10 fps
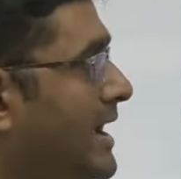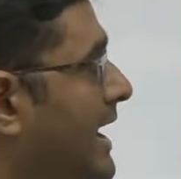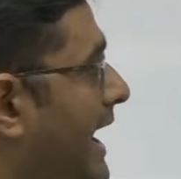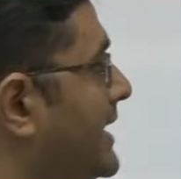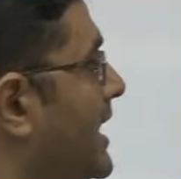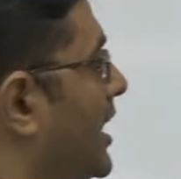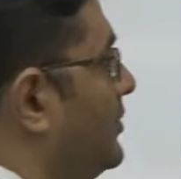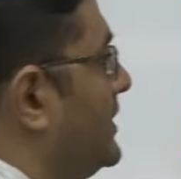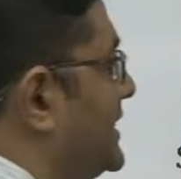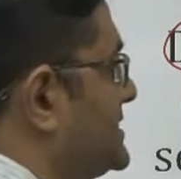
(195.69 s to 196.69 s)
and how
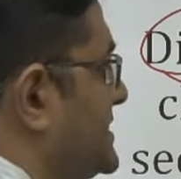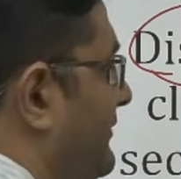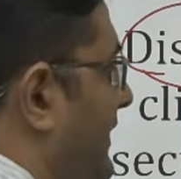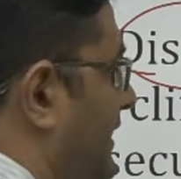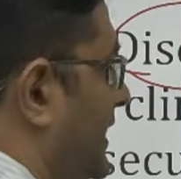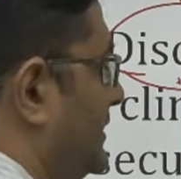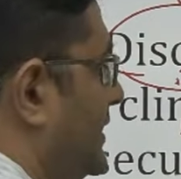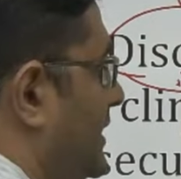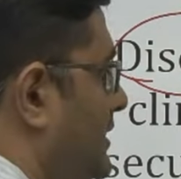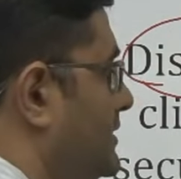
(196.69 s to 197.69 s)
it is affecting
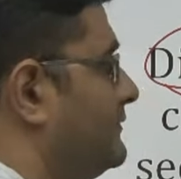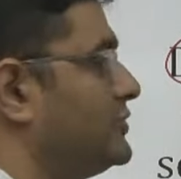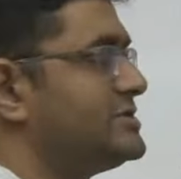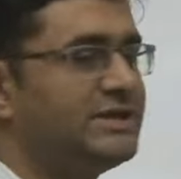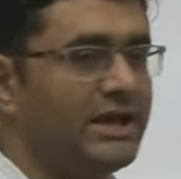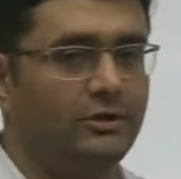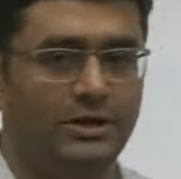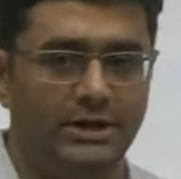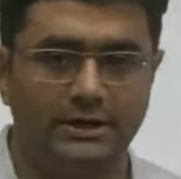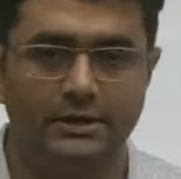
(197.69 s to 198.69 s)
the food
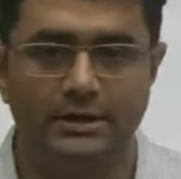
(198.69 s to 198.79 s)
security.